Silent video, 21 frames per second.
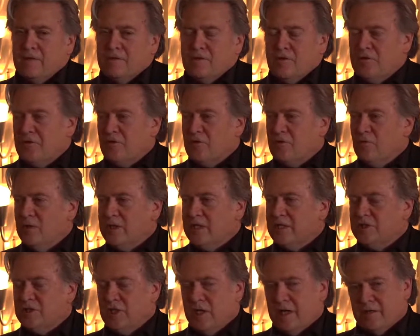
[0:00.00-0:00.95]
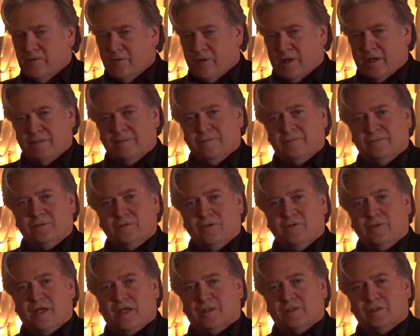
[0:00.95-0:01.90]
the third week of January
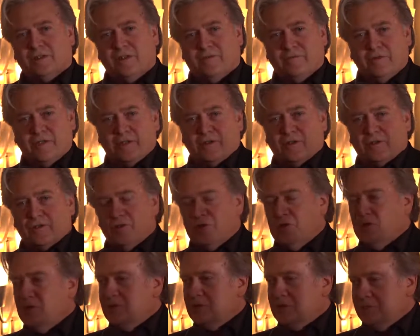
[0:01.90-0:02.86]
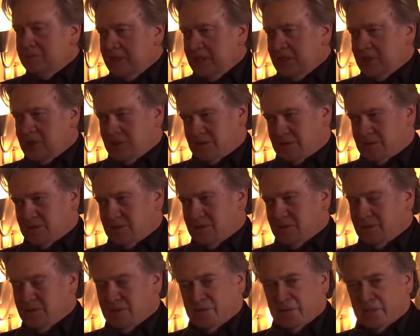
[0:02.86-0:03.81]
2017. There's 2 speeches
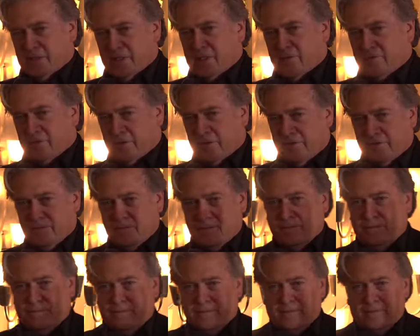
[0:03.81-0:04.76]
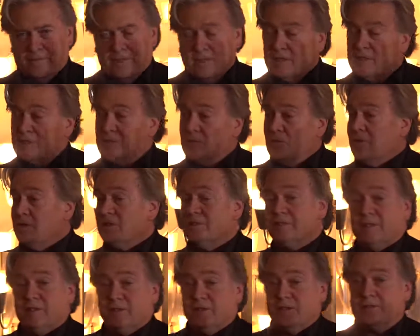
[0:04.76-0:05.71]
given, historic
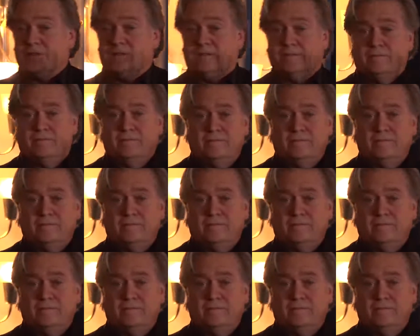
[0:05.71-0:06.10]
speeches.